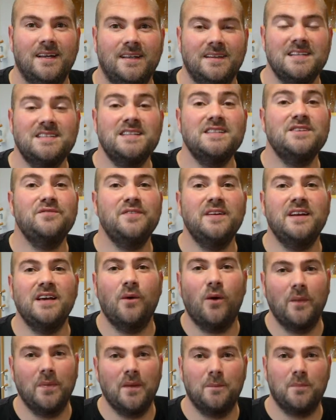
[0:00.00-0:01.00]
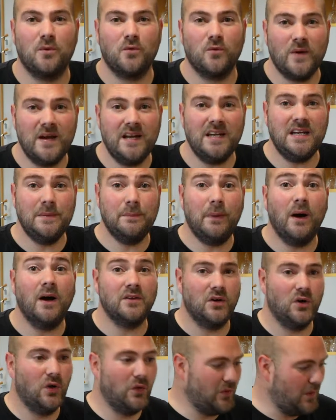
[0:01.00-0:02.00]
This is a video on the Baridi by
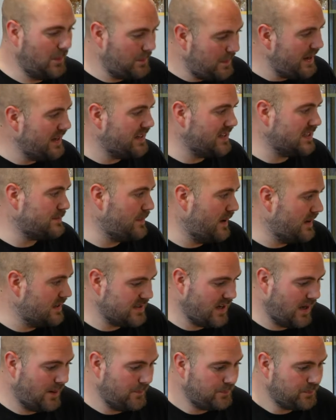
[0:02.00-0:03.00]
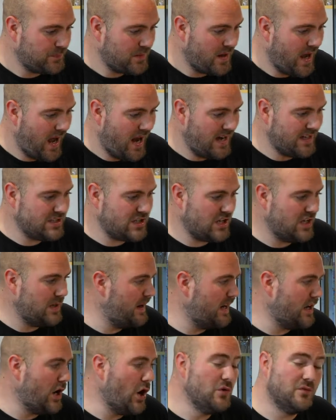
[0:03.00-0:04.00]
Dellonda beer dispenser, and it's going to
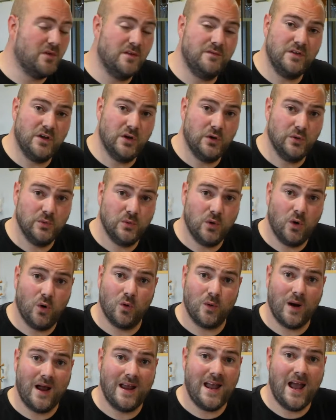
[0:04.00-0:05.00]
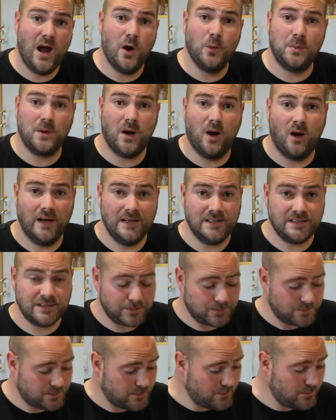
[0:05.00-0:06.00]
be an overview or a help guide
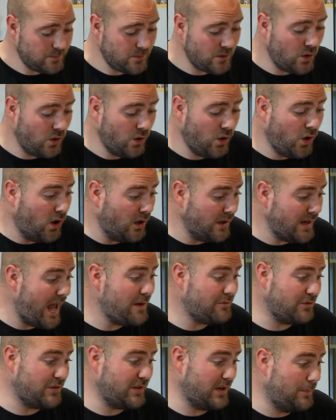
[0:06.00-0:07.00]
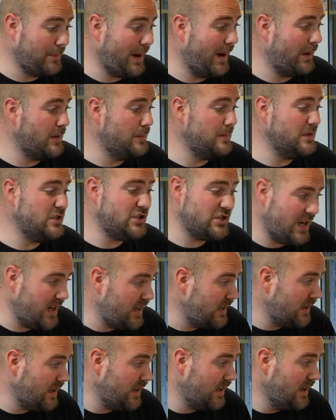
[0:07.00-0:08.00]
on everything about the
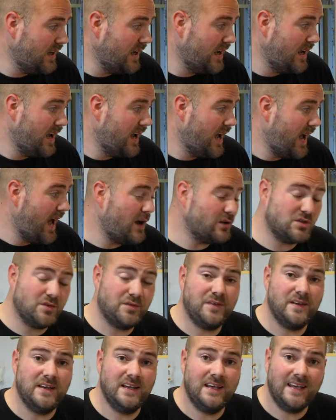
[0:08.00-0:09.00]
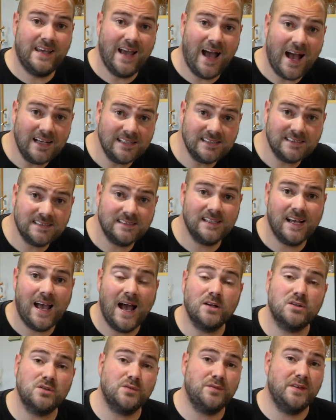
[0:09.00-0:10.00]
machine, how to fit your gas,
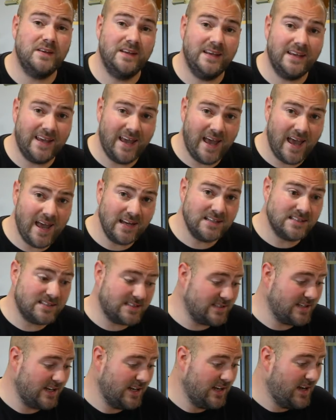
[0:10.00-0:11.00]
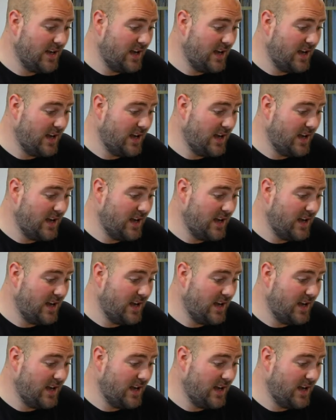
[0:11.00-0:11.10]
how to fit your kegs,